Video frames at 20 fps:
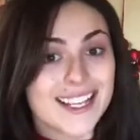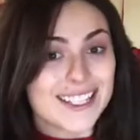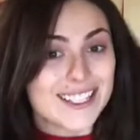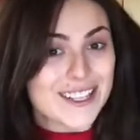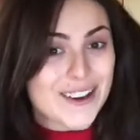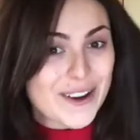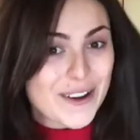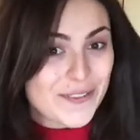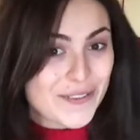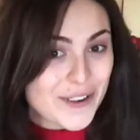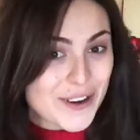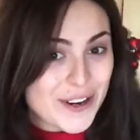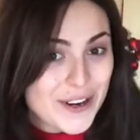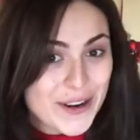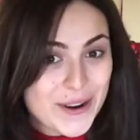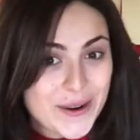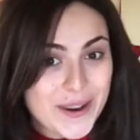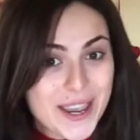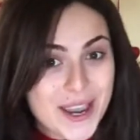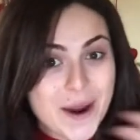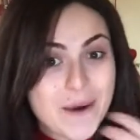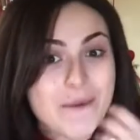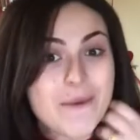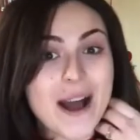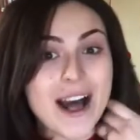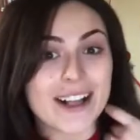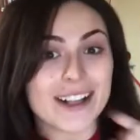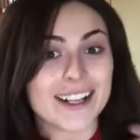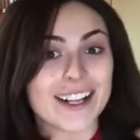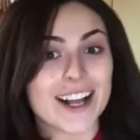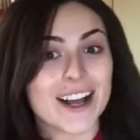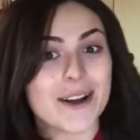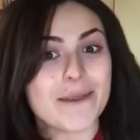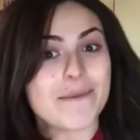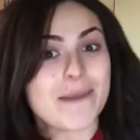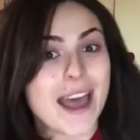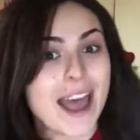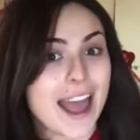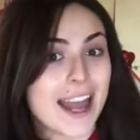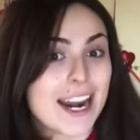So if you're new here,
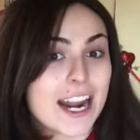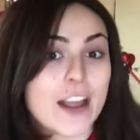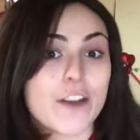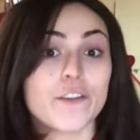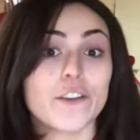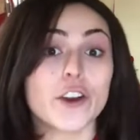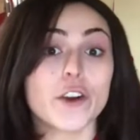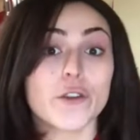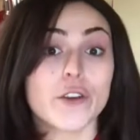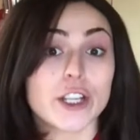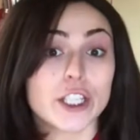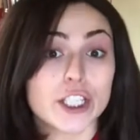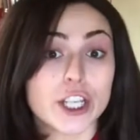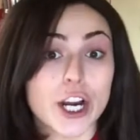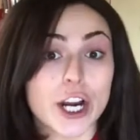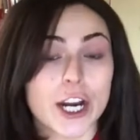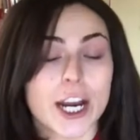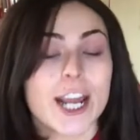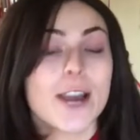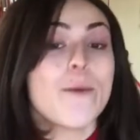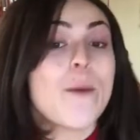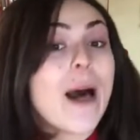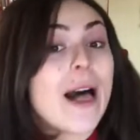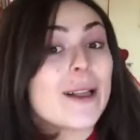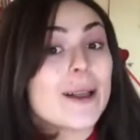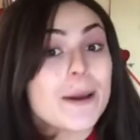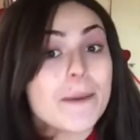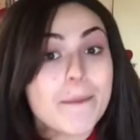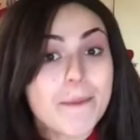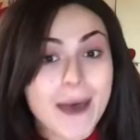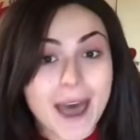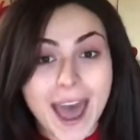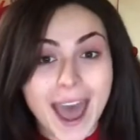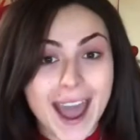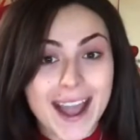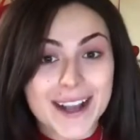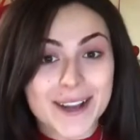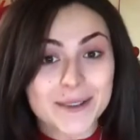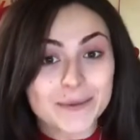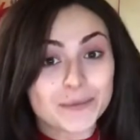welcome. And if you're returning, welcome
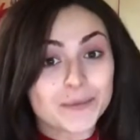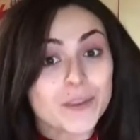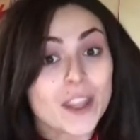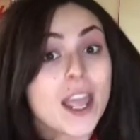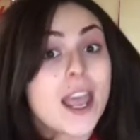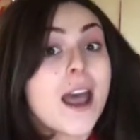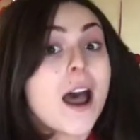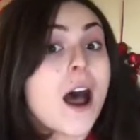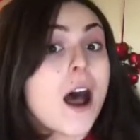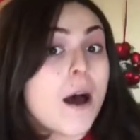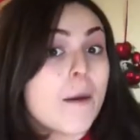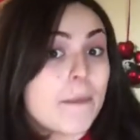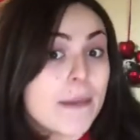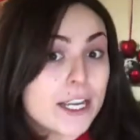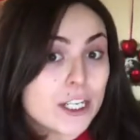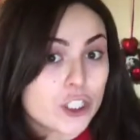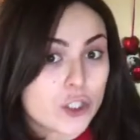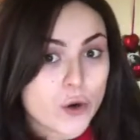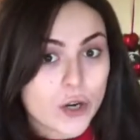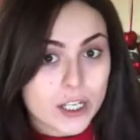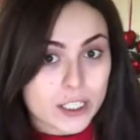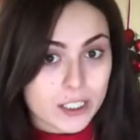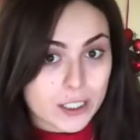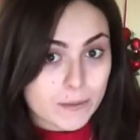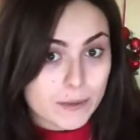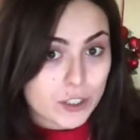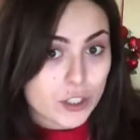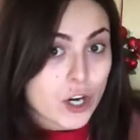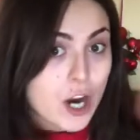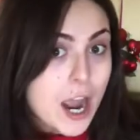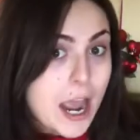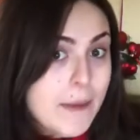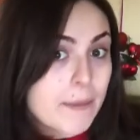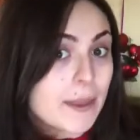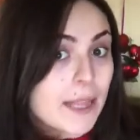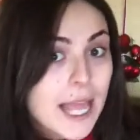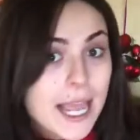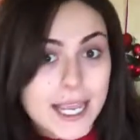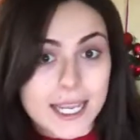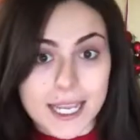back. Make sure to subscribe,
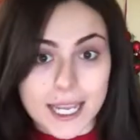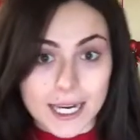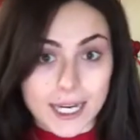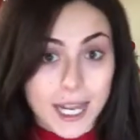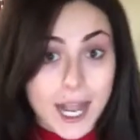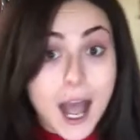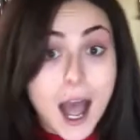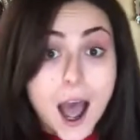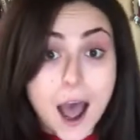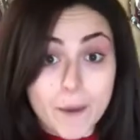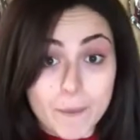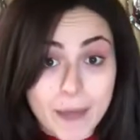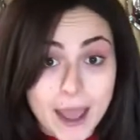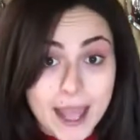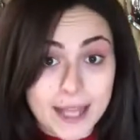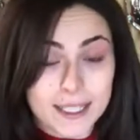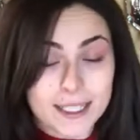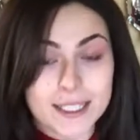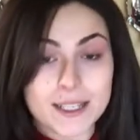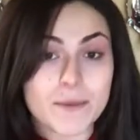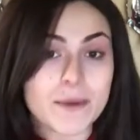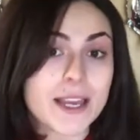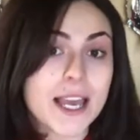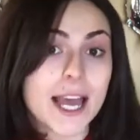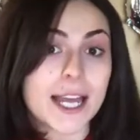like, and comment to be